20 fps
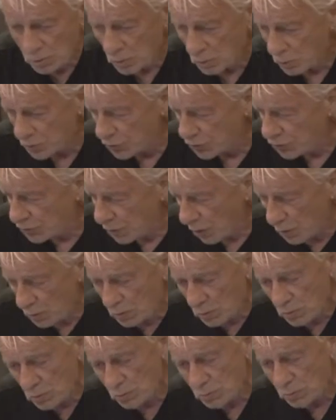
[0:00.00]
or
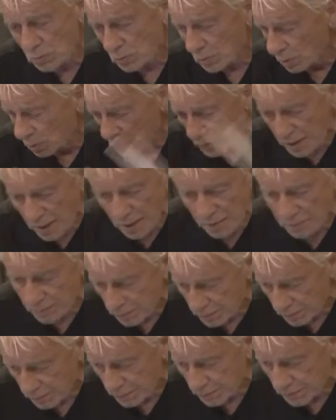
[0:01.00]
stone or whatever.
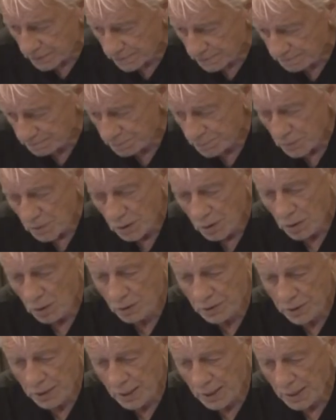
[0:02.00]

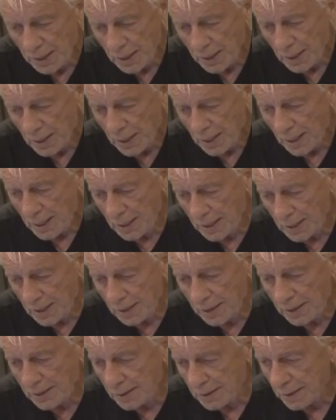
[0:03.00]
Okay,
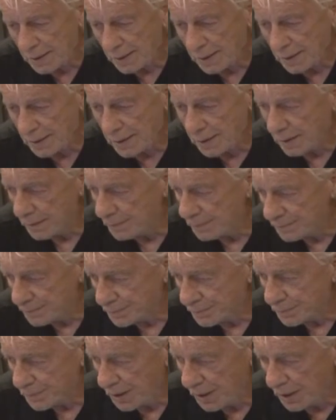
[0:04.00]
and
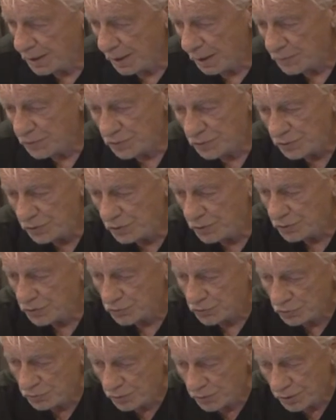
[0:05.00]
he comes into your
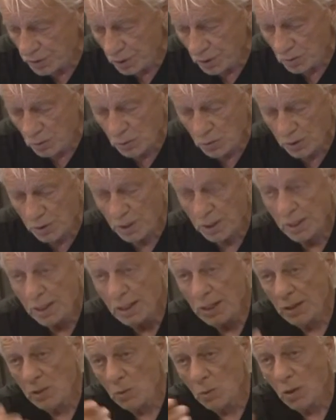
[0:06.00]
studio or
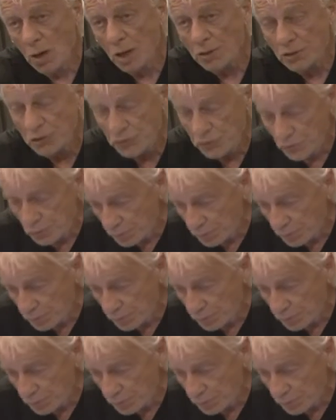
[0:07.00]
he watches you